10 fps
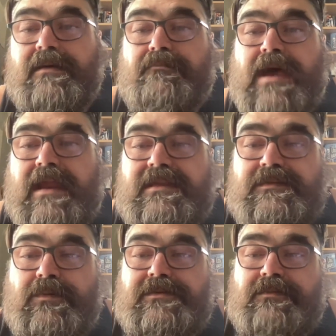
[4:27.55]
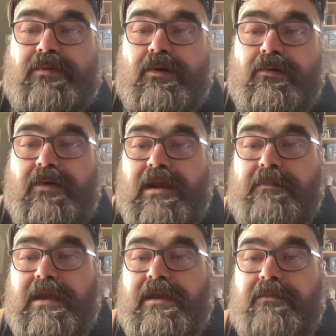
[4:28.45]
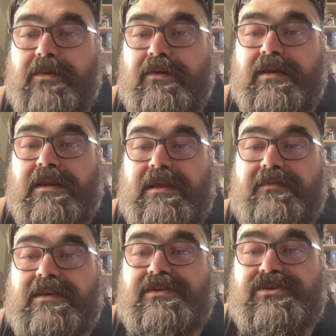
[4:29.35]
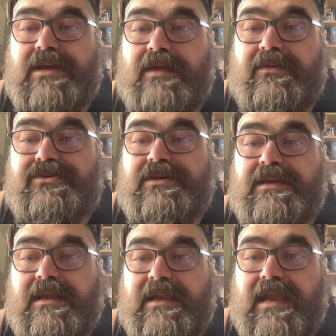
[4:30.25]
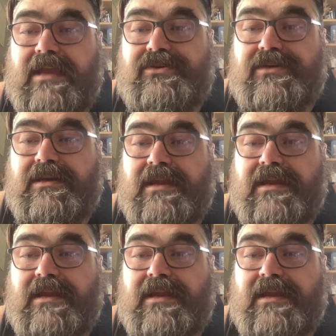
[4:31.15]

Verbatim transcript: Matt has built a program and community that is challenging, engaging,